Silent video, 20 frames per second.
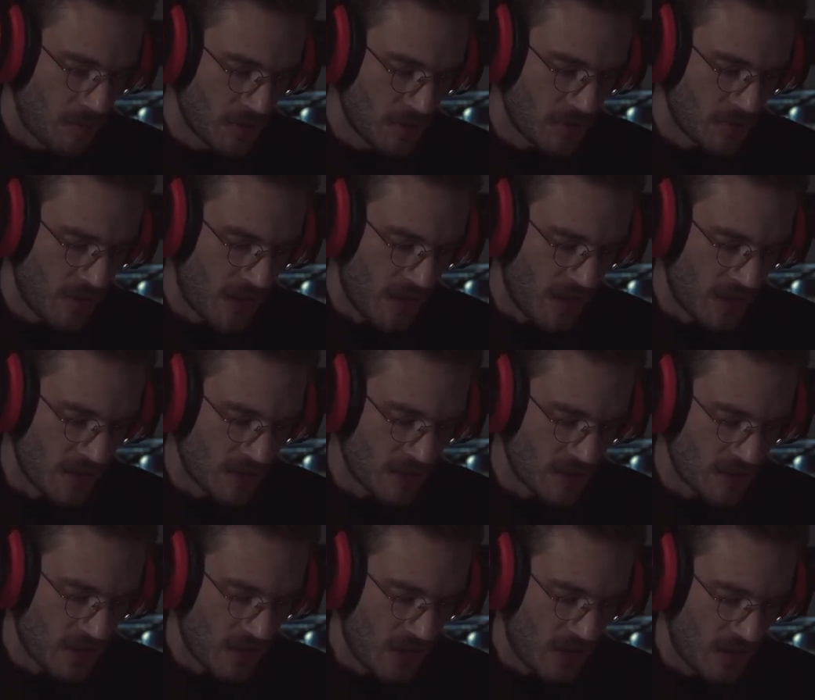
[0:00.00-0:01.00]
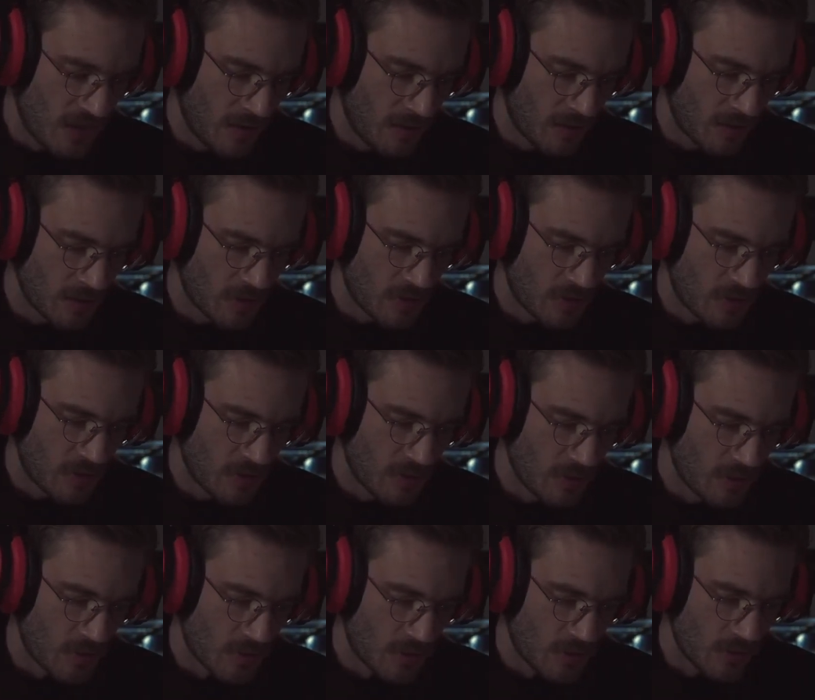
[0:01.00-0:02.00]
bush vanished, and there were
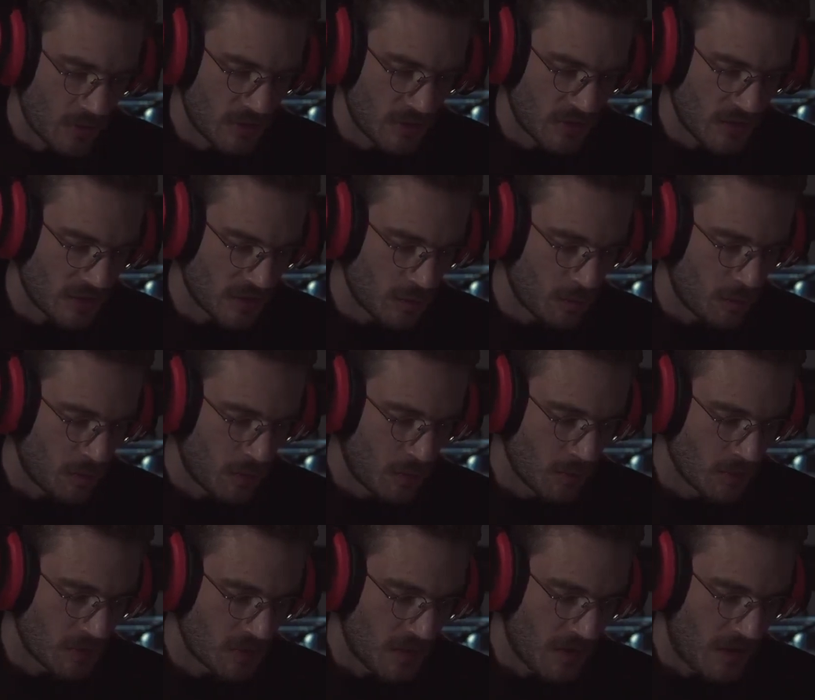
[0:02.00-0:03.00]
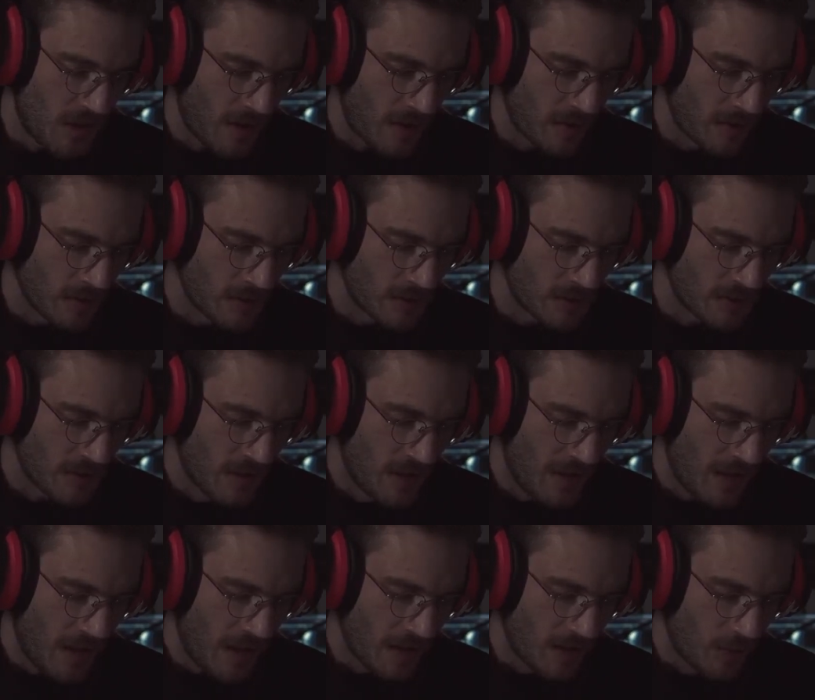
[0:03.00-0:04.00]
2 crude sets of bows and arrows,
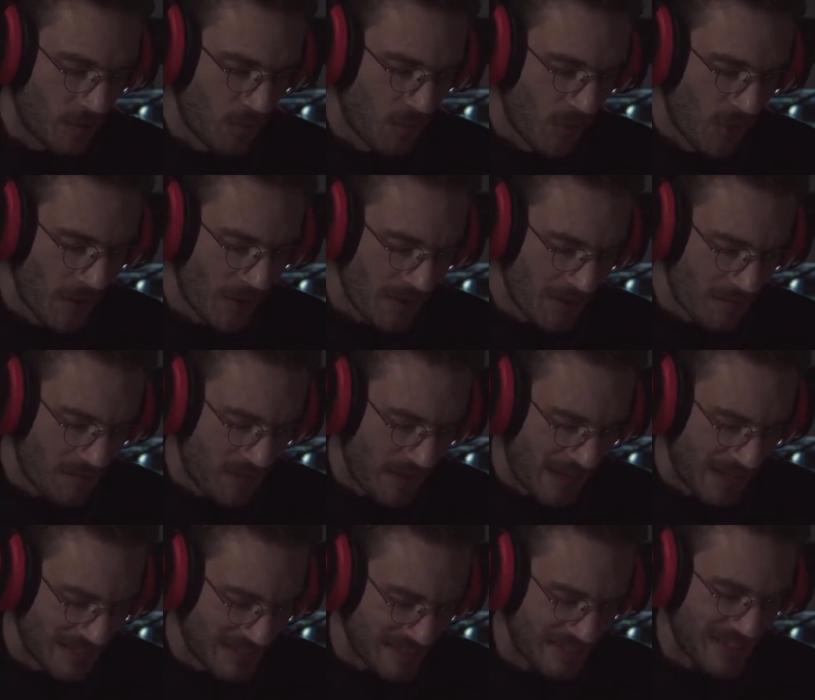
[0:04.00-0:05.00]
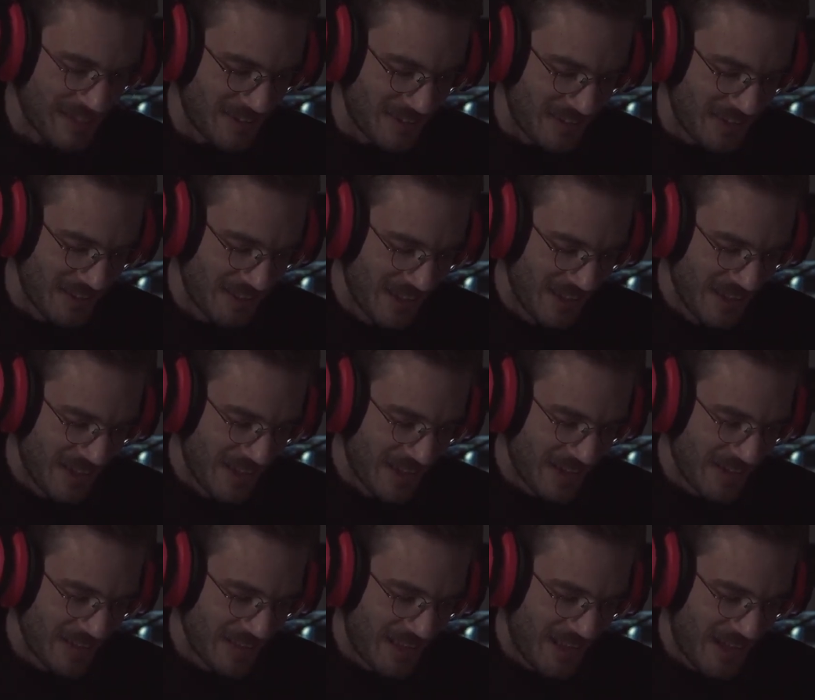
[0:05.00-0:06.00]
and a water pistol
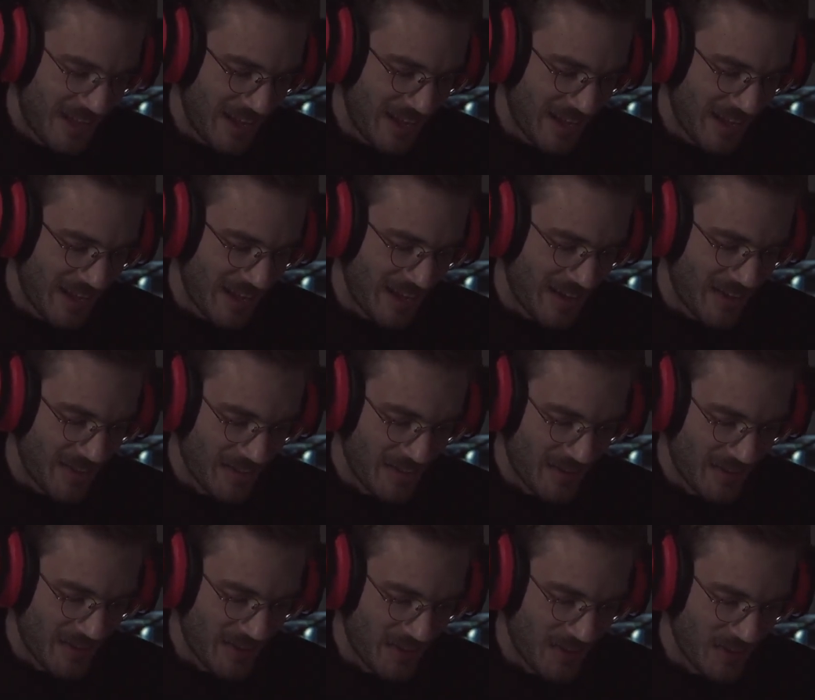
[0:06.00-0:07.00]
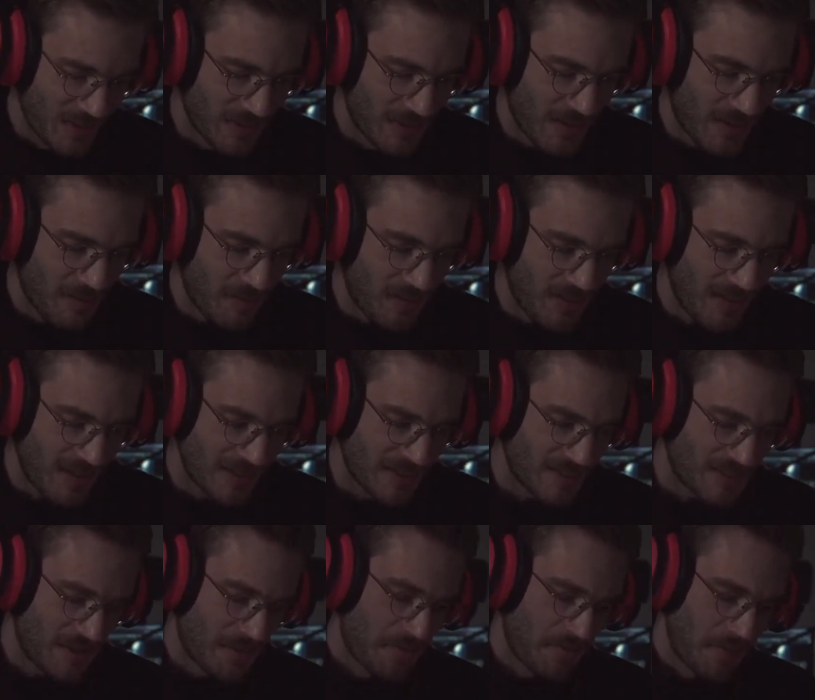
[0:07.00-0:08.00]
lying on the cold deck
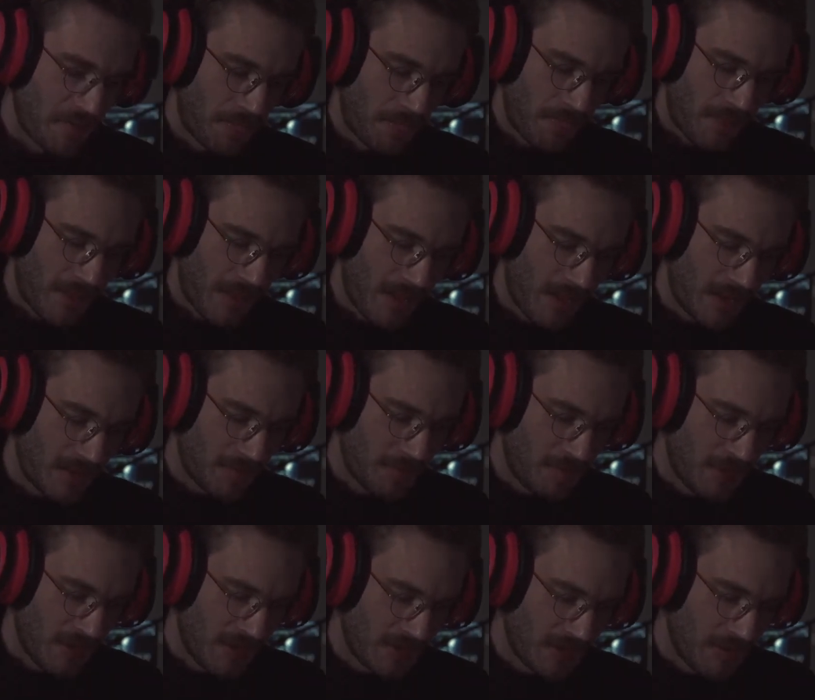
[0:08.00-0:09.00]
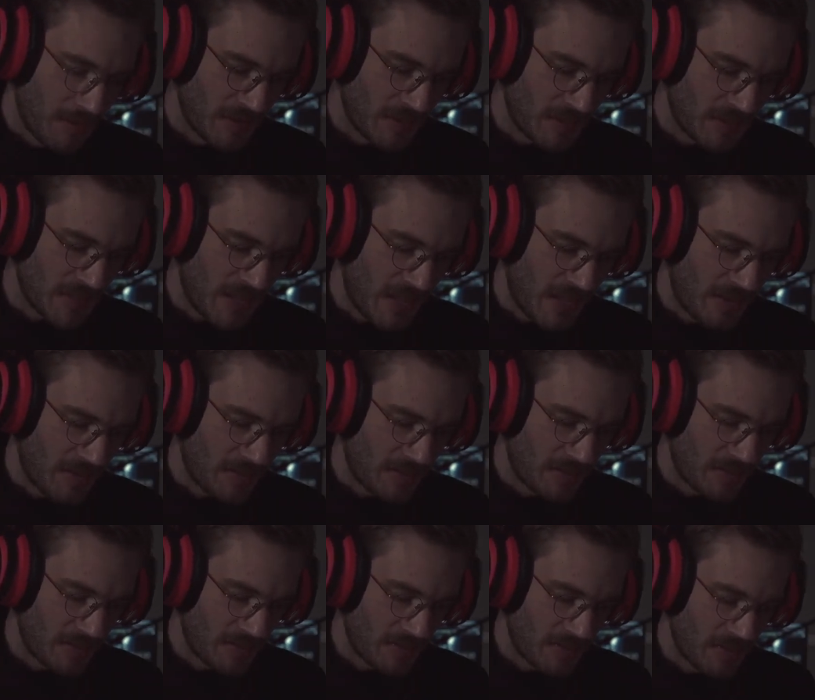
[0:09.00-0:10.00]
plates. I picked up a set.
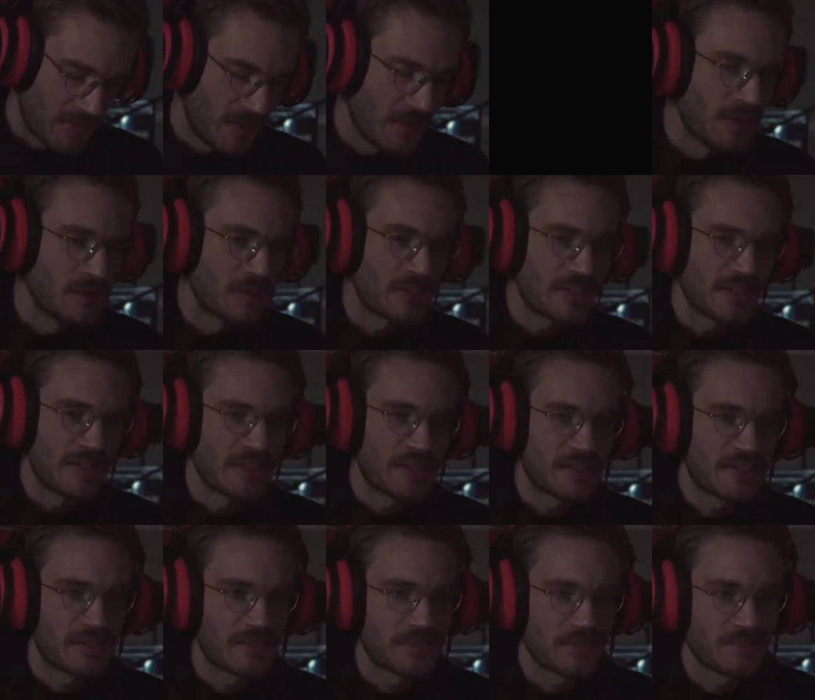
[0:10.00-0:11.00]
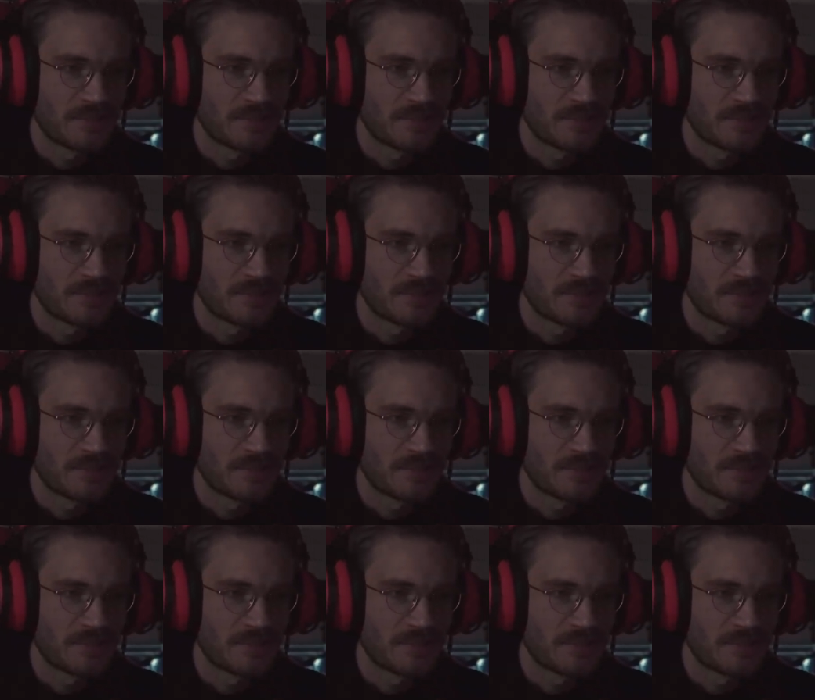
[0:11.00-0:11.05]
Useless.